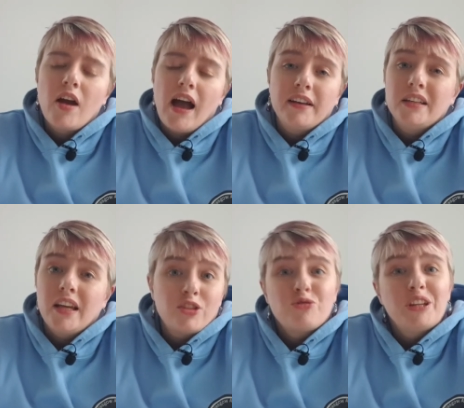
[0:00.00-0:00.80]
And
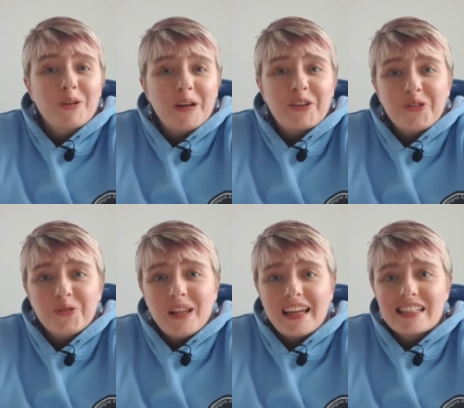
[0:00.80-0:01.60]
it's really quite
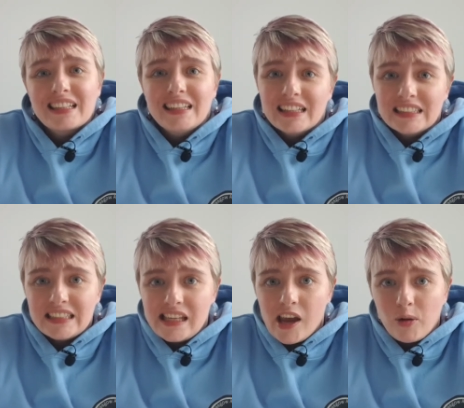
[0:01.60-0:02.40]
cool, actually. You can
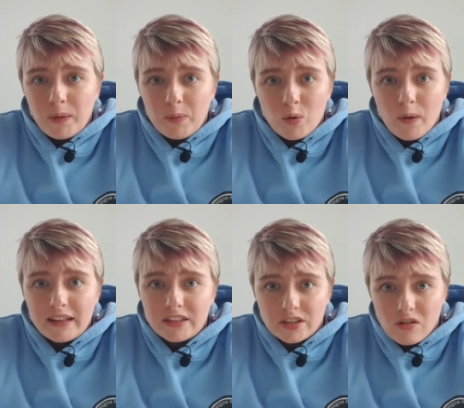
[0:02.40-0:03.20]
see how people
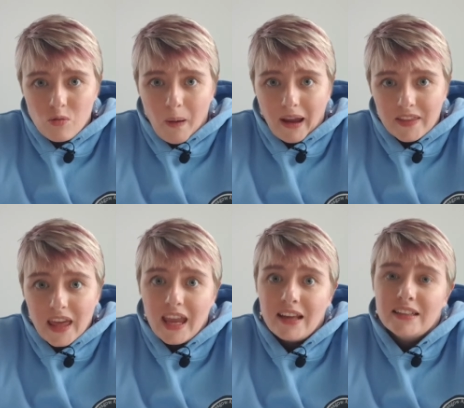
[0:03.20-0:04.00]
went to school back
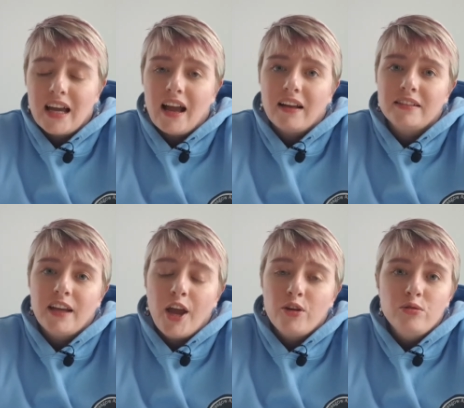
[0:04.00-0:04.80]
then
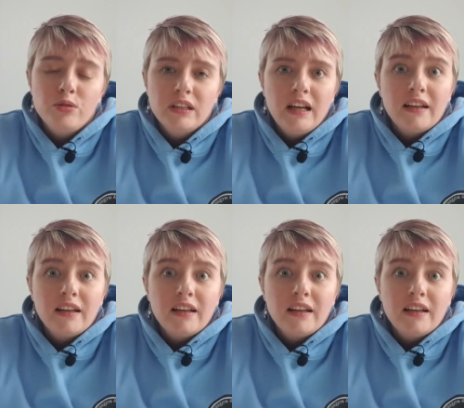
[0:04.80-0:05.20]
and how